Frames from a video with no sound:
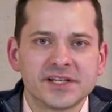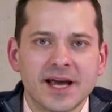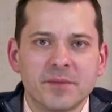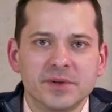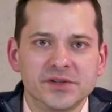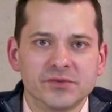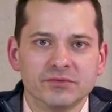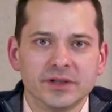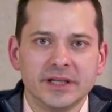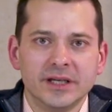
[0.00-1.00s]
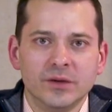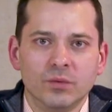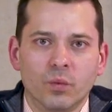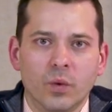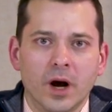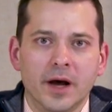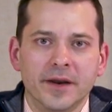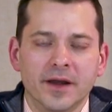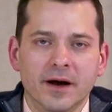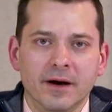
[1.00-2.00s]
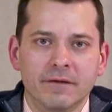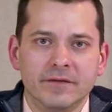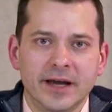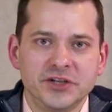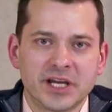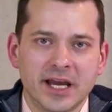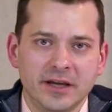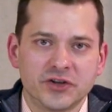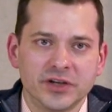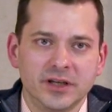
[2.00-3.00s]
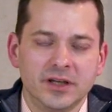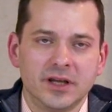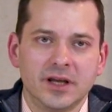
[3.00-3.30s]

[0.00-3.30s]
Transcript: step is really one of education.